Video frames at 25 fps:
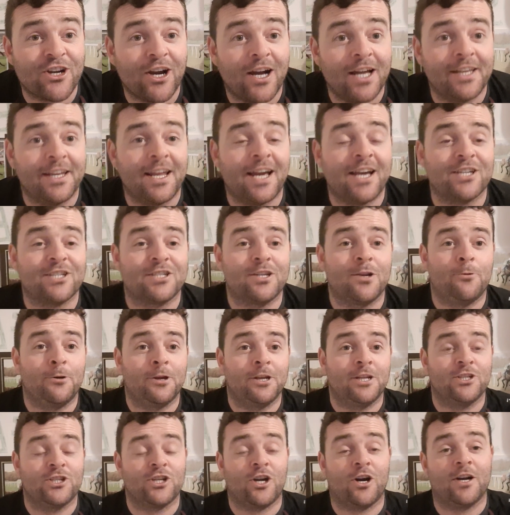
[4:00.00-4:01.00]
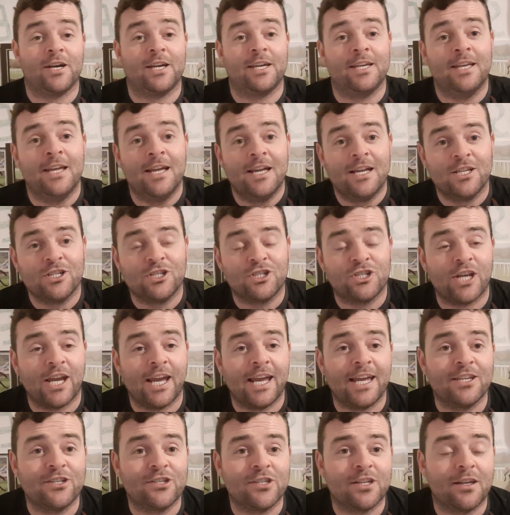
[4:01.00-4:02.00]
Grand National winning jockey.
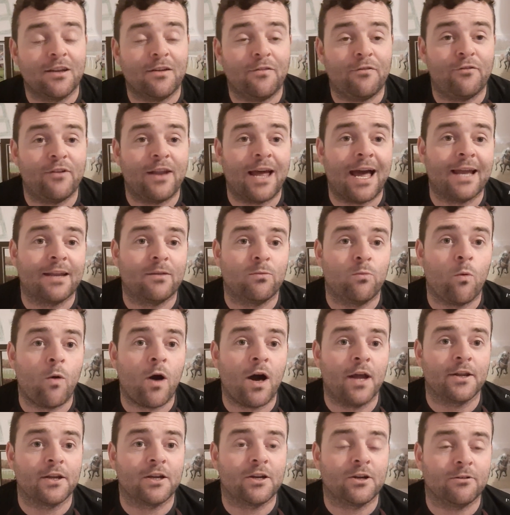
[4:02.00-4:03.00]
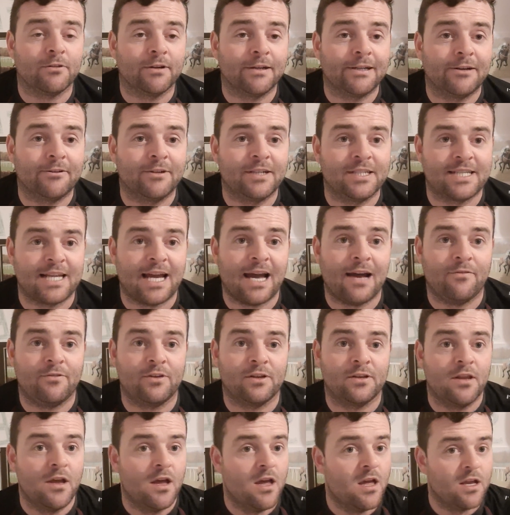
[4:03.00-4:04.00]
Changed to the flat. What a career he's
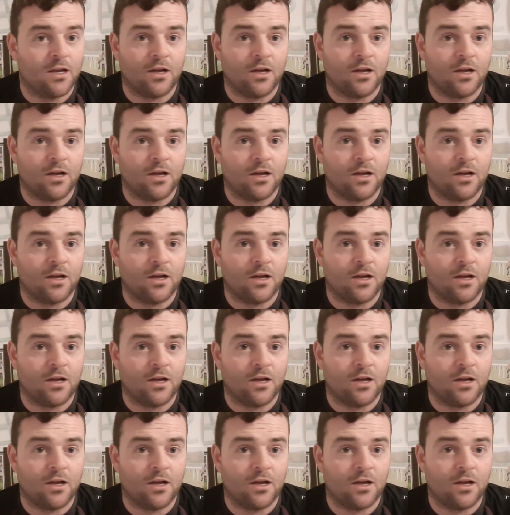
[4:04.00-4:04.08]
having.